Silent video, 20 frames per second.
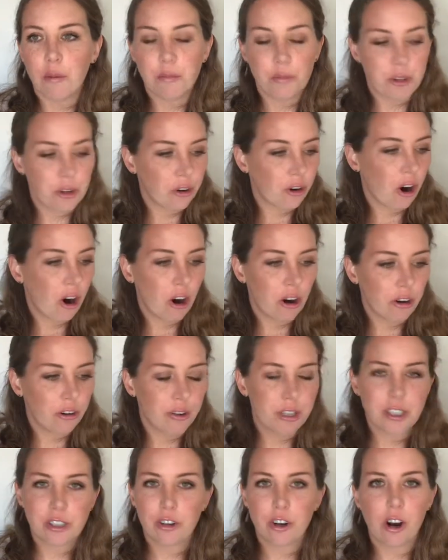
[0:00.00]
Your
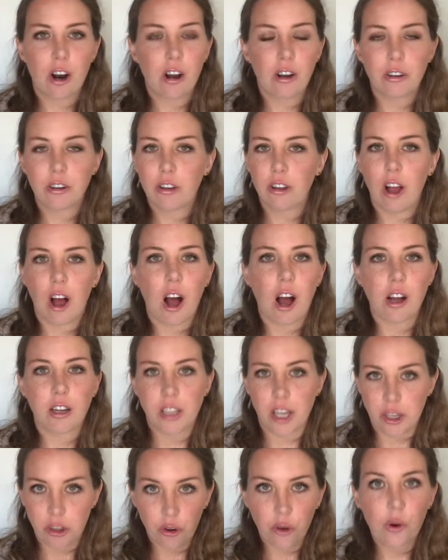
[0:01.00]
arteries are all clogged,
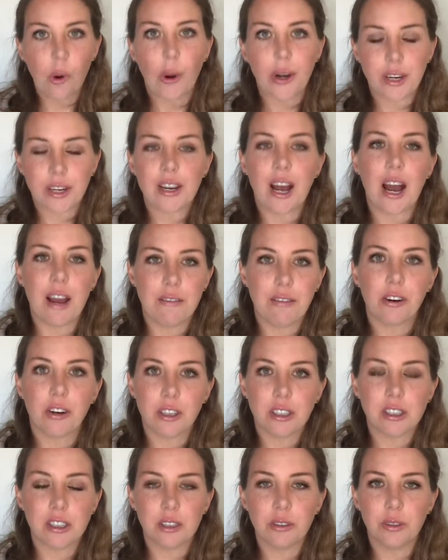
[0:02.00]
like, you're going to die
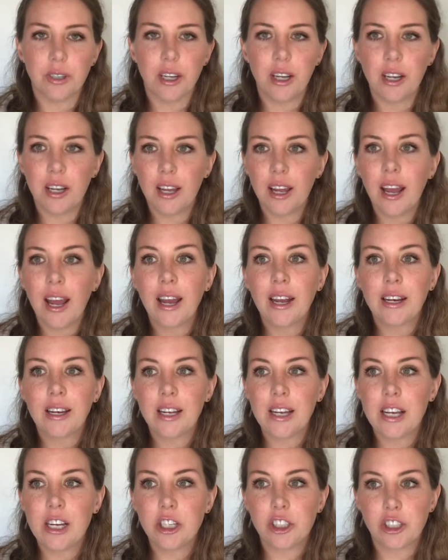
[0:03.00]
very soon. And
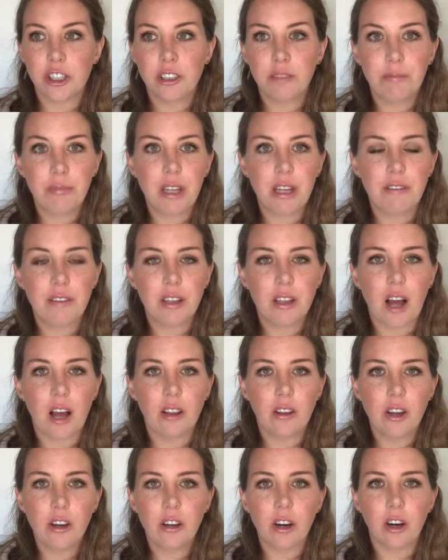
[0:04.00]
he should live a
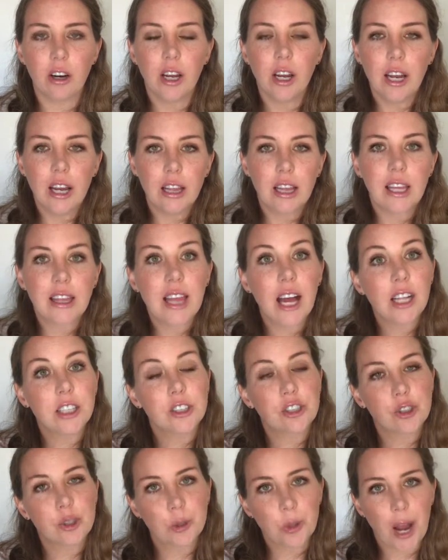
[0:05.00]
lot longer. Like,
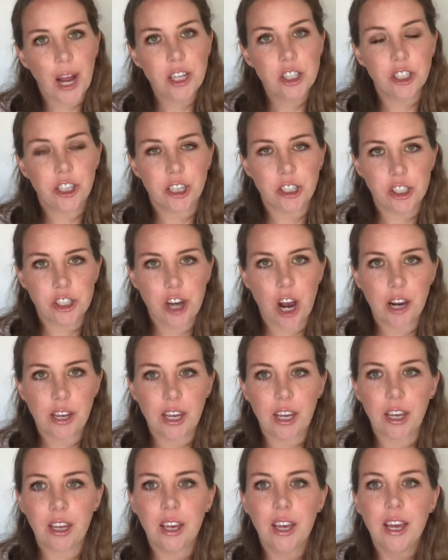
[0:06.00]
that's tragic and
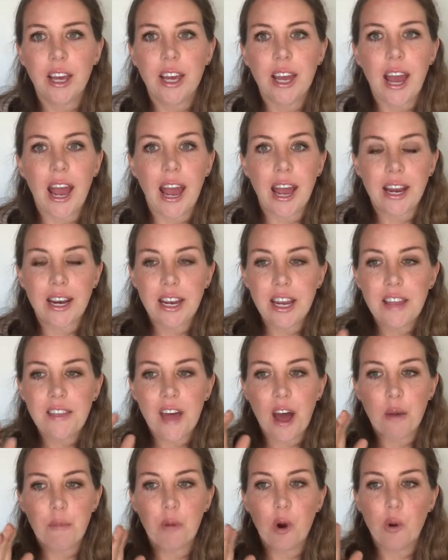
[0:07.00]
shocking. And in
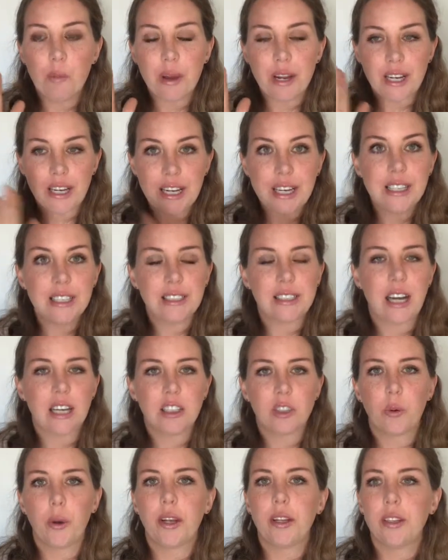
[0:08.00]
that moment, he
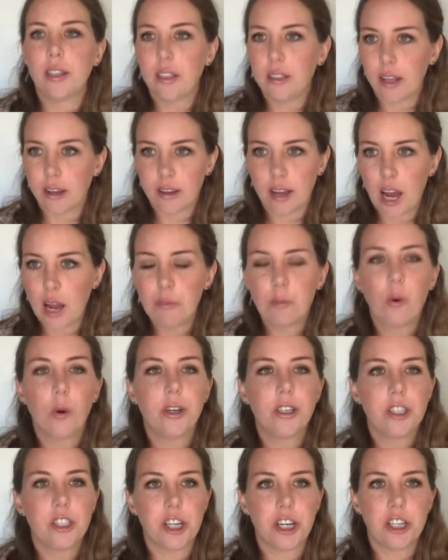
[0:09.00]
decides quickly, like, I'm
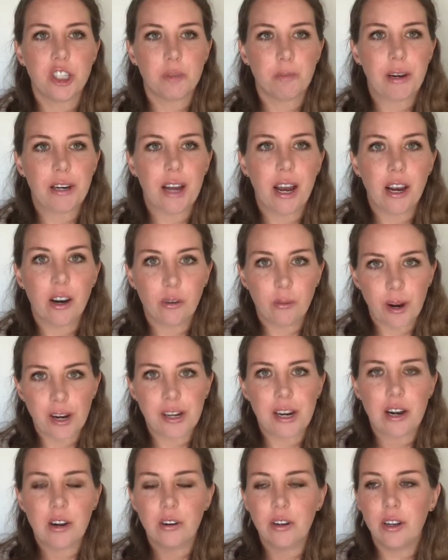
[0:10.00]
going to change my diet right
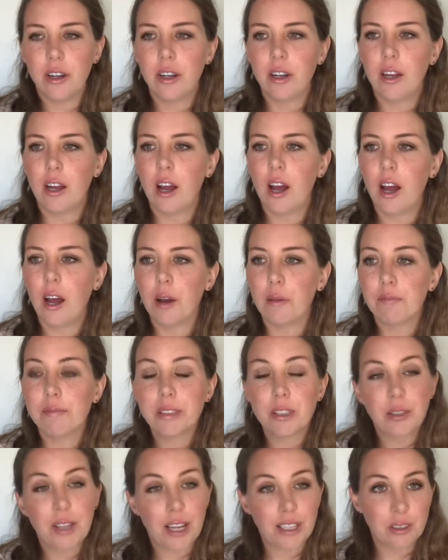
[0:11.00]
now.
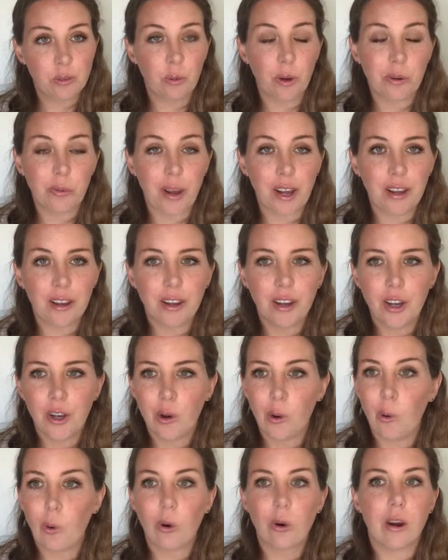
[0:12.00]
So that's one way.
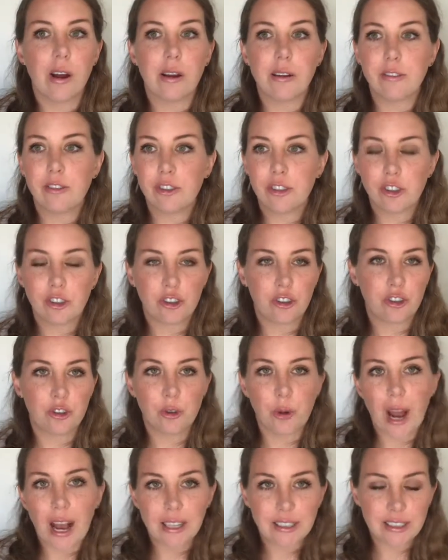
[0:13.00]
Or a
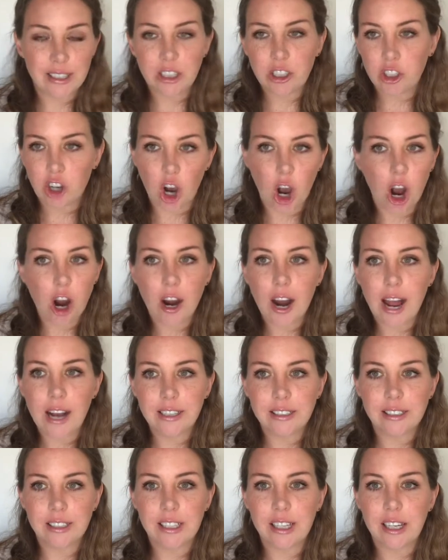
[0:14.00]
drastic car
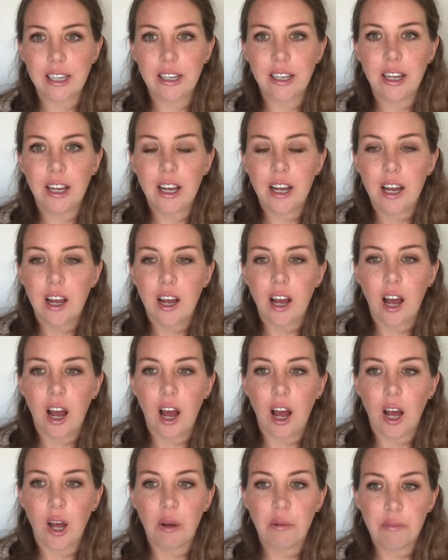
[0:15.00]
accident,
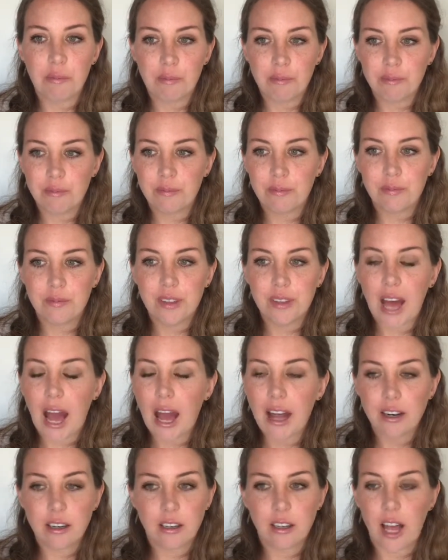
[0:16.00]

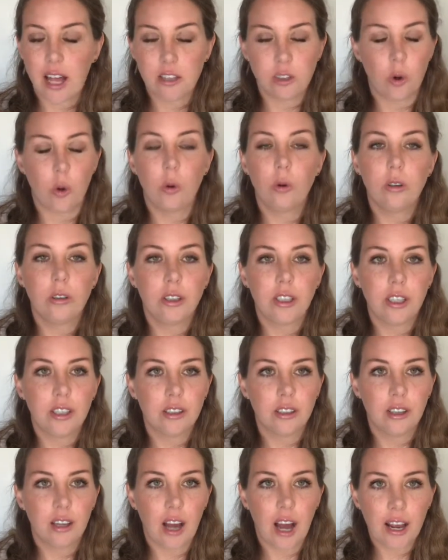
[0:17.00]
that totally,
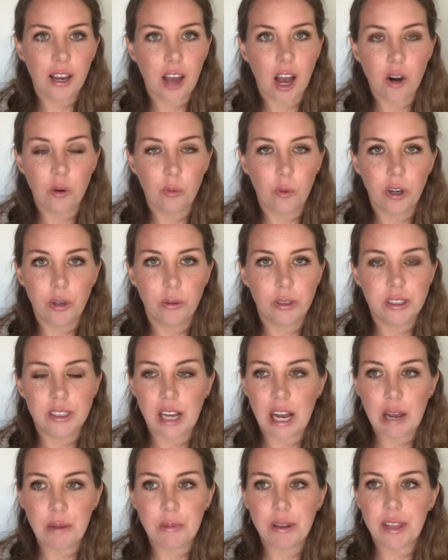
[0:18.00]
I got in one
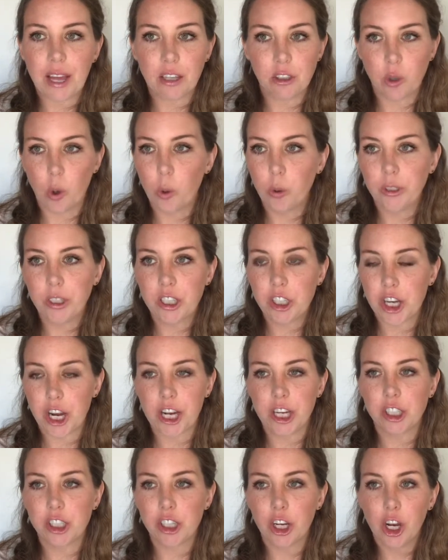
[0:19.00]
time, and that totally
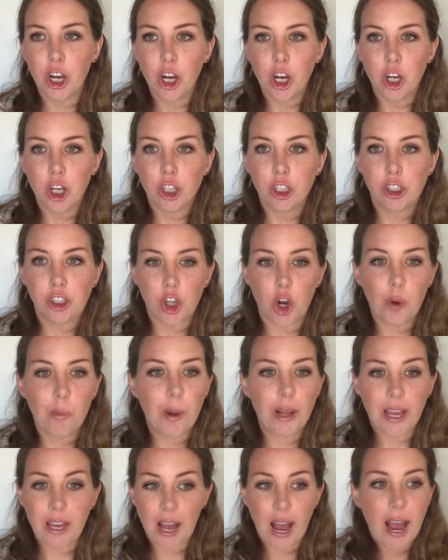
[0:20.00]
changed. So,
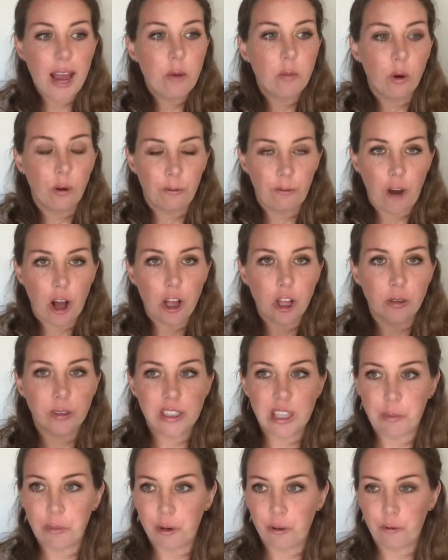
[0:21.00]
like, I will follow
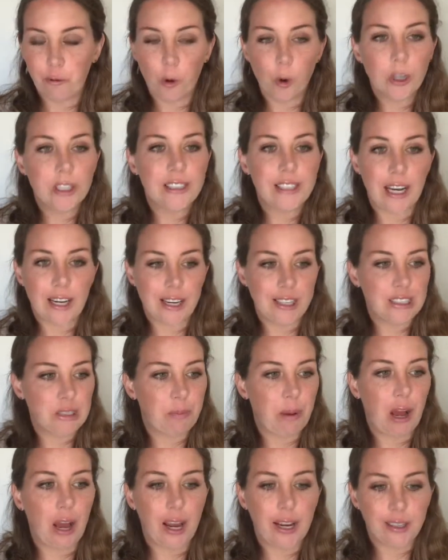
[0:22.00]
someone 4 seconds
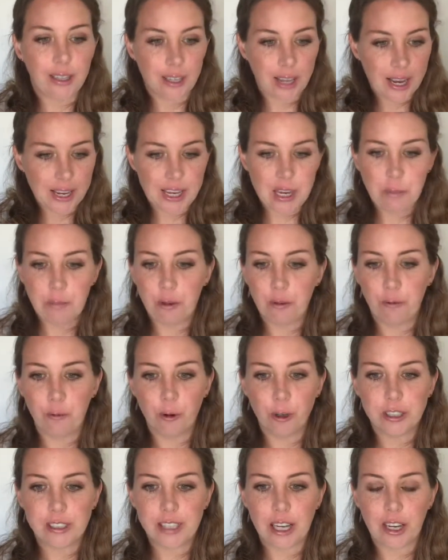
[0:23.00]
behind. Like, I keep the
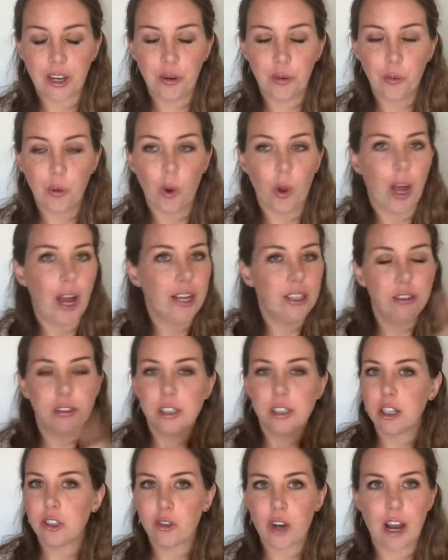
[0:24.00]
4-second rule. I do
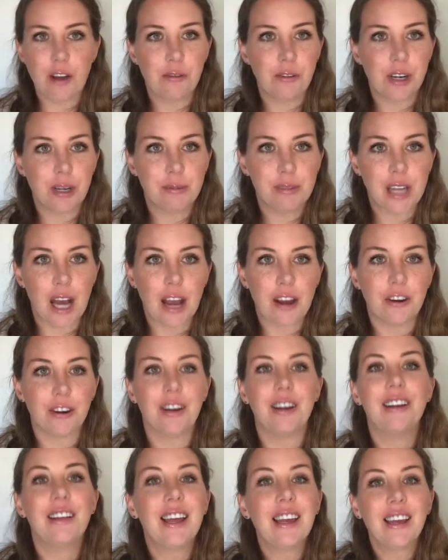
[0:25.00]
drive when I'm tired.
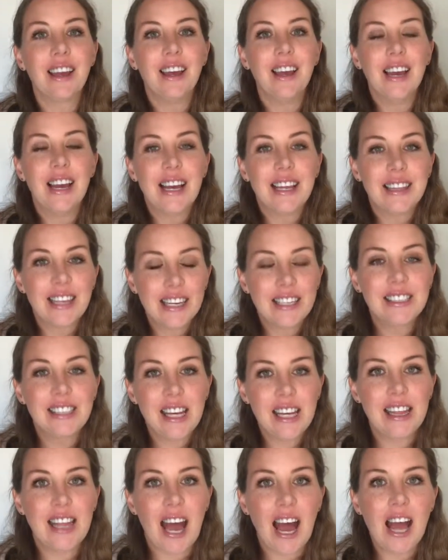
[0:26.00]
Like, things
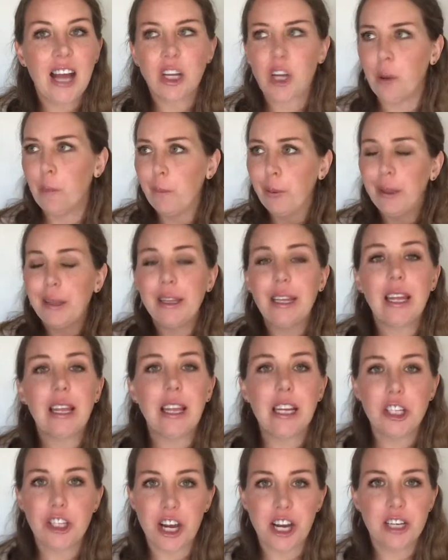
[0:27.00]
like that
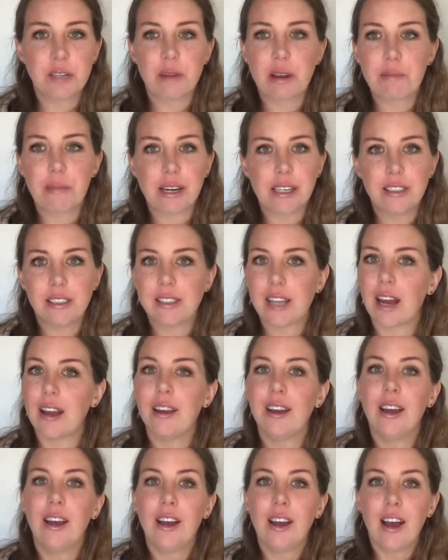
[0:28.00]
completely change my mindset
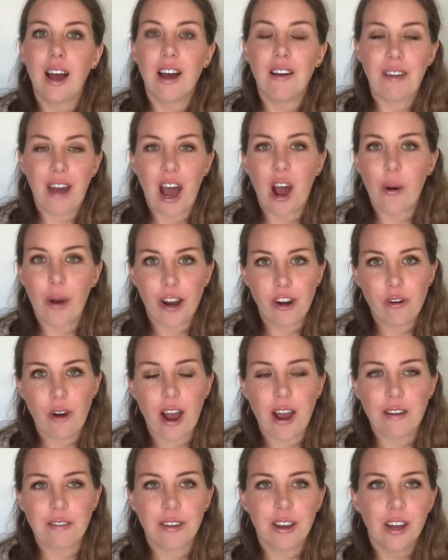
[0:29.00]
of how I
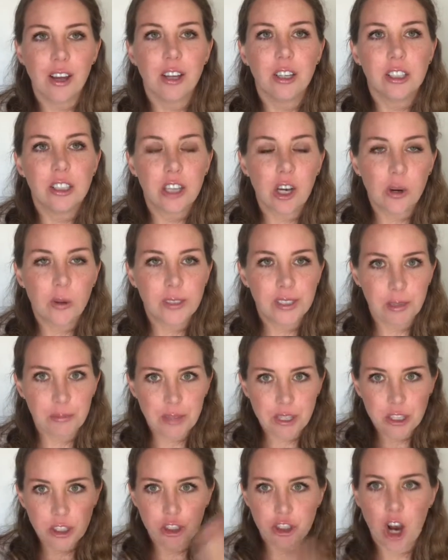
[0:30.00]
drive. So
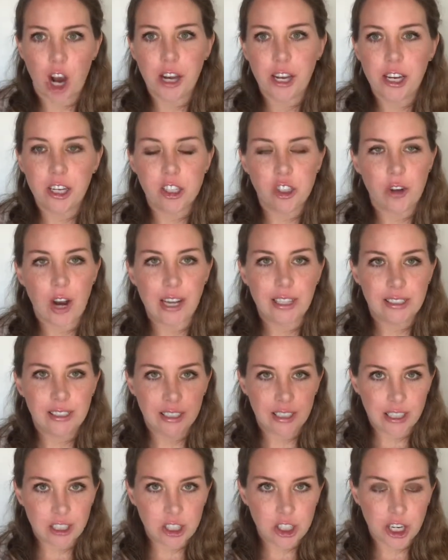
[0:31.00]
something shocking and
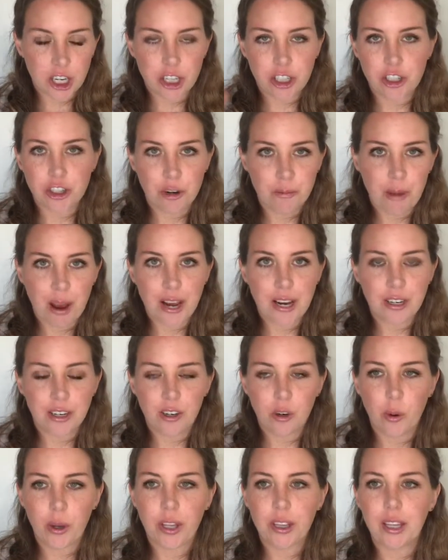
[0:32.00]
drastic can change your mind
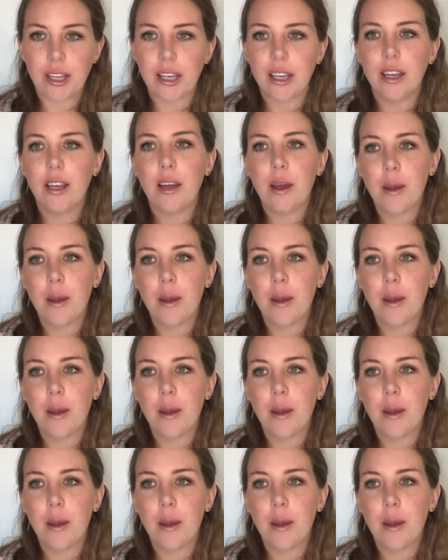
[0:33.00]
quickly.